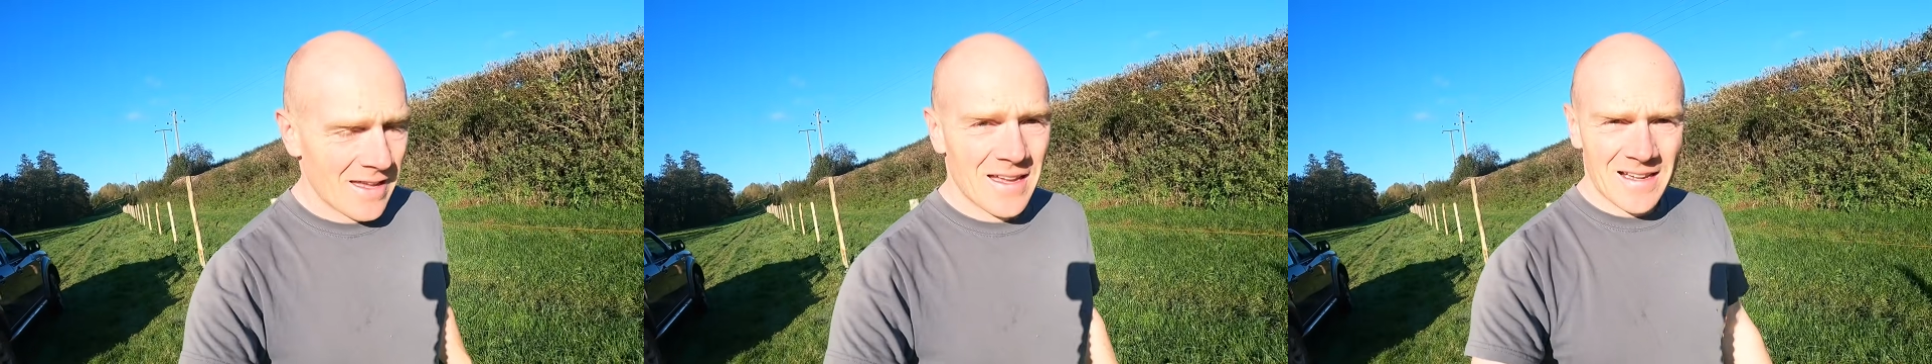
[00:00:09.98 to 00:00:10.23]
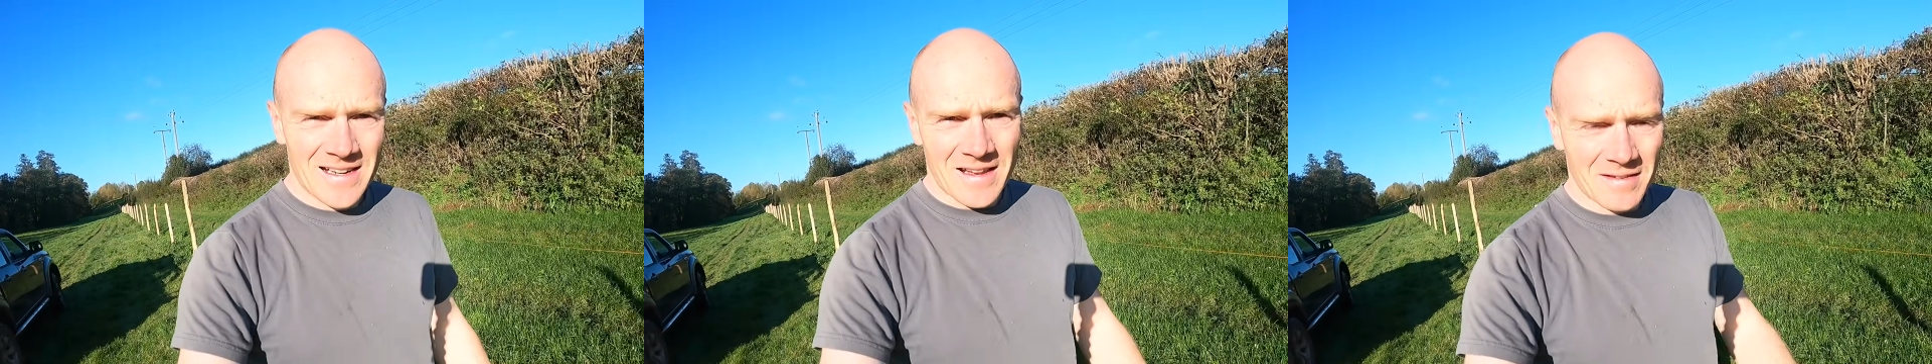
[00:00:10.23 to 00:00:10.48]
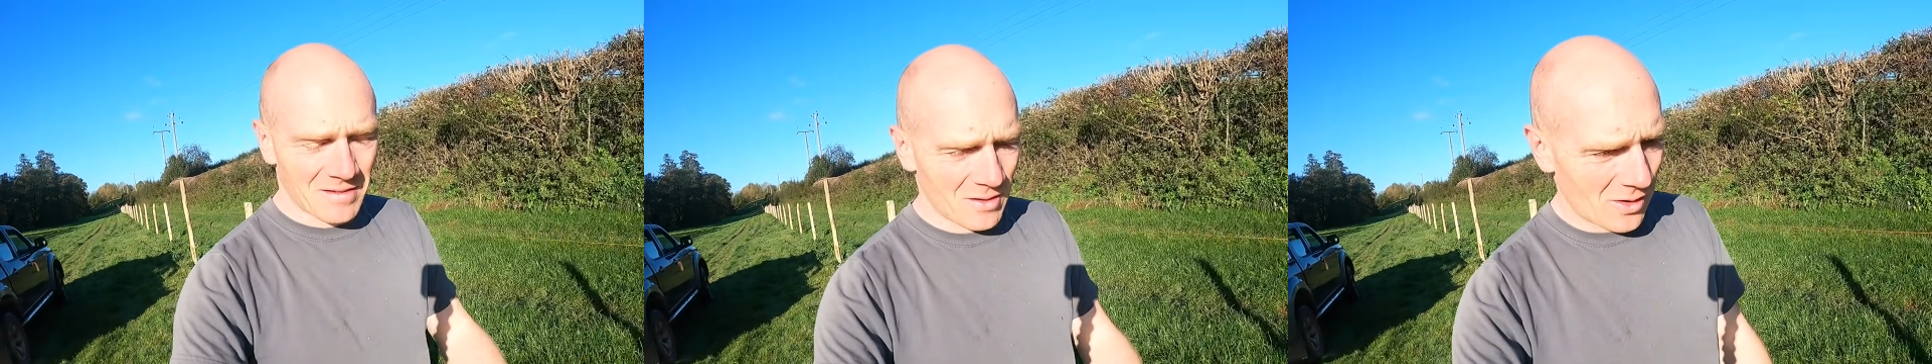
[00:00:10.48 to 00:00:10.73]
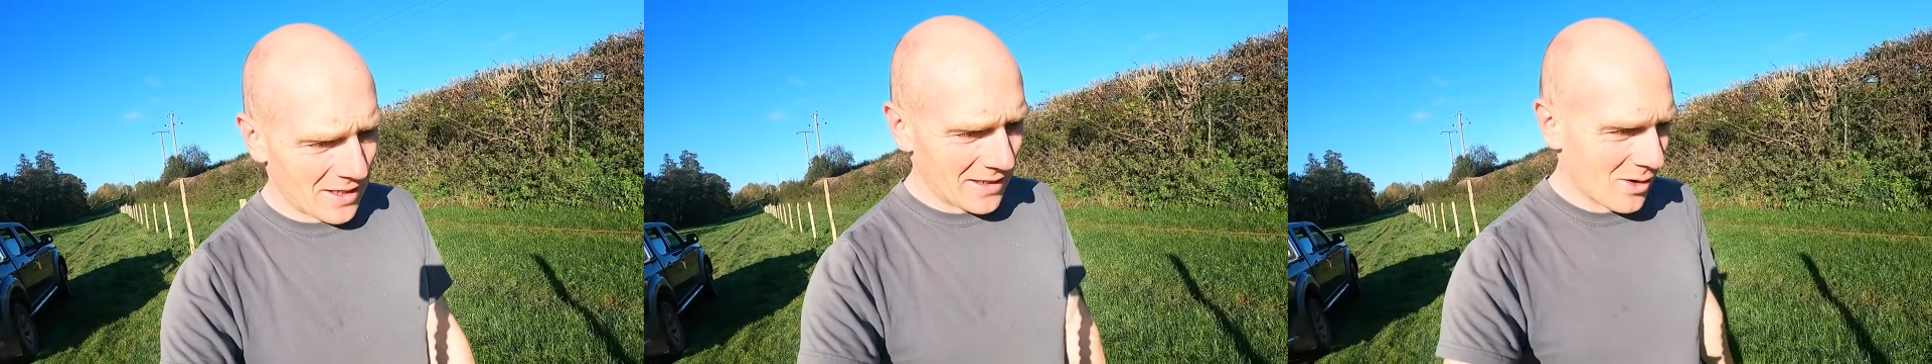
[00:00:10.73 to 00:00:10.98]
Less
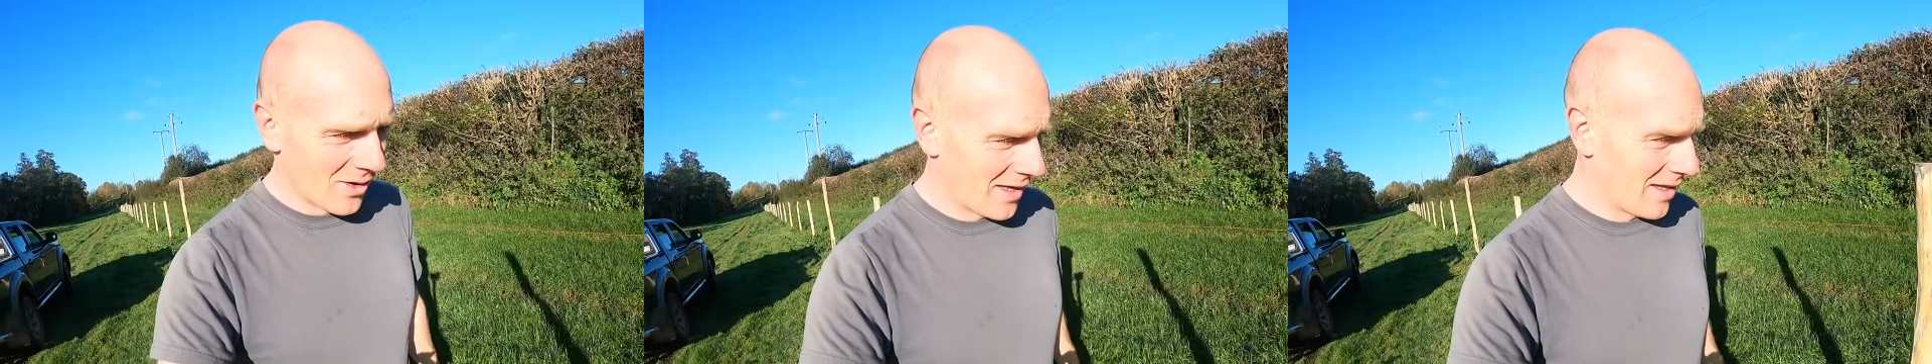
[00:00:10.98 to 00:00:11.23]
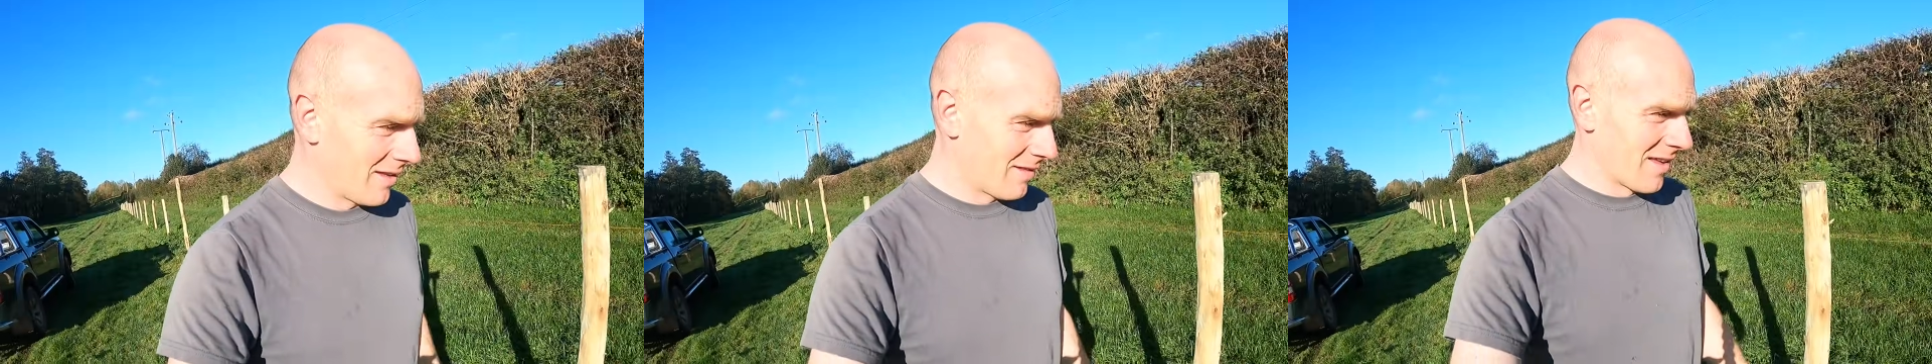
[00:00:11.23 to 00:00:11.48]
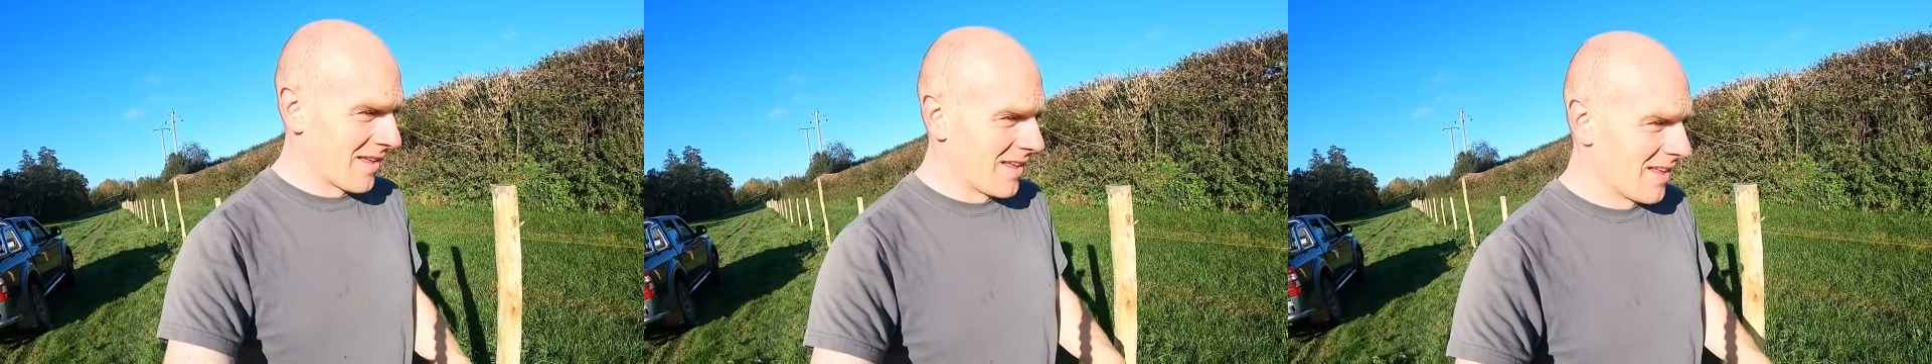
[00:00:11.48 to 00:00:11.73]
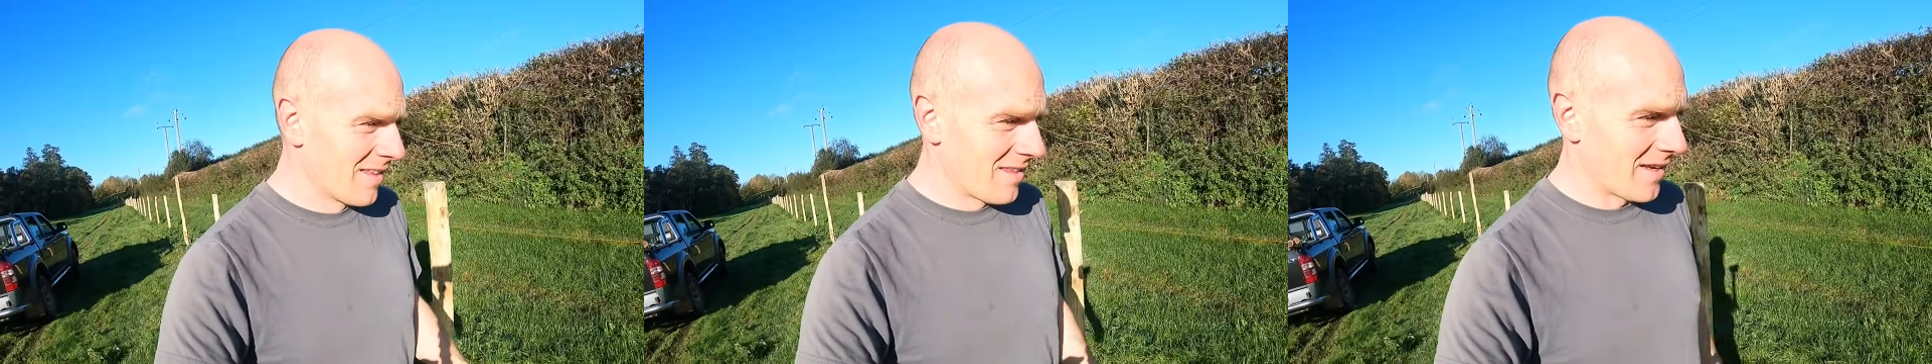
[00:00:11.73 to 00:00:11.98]
soggy doggies
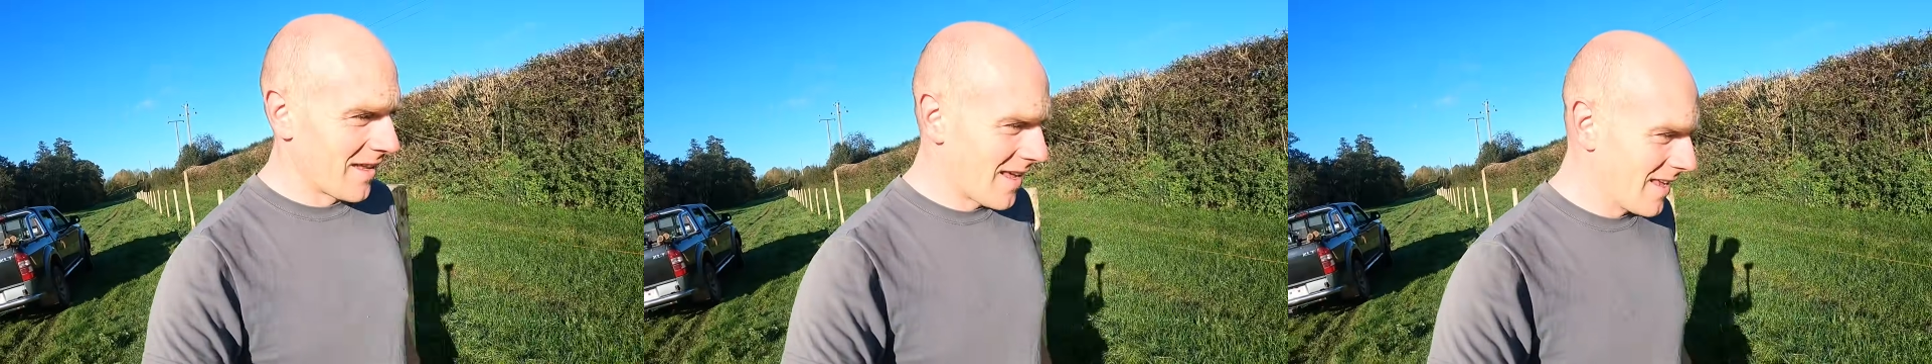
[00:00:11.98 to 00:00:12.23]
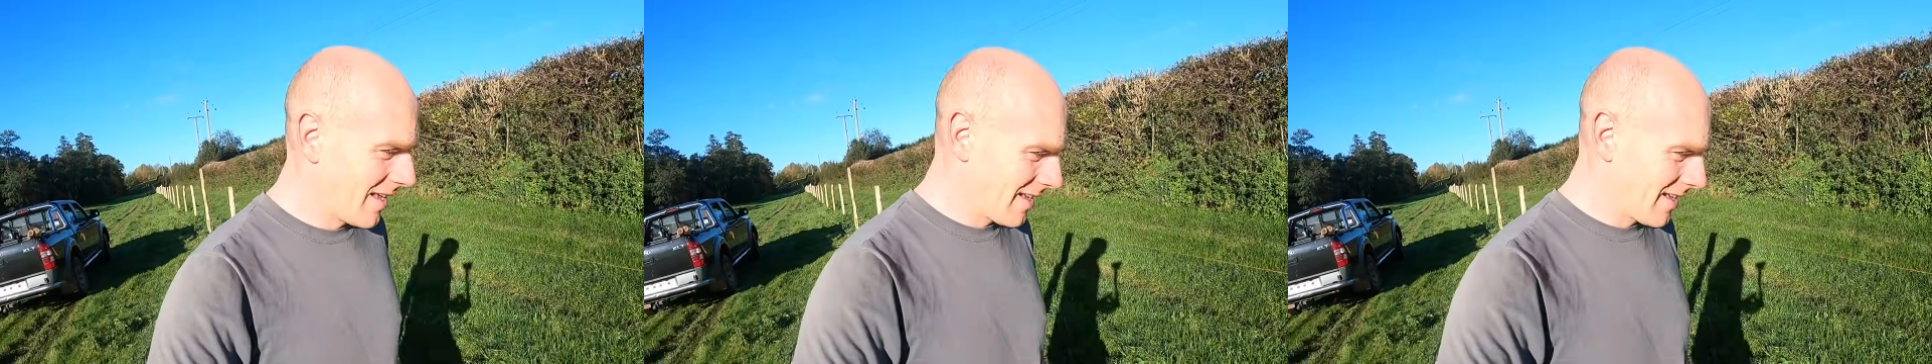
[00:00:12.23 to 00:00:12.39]
today,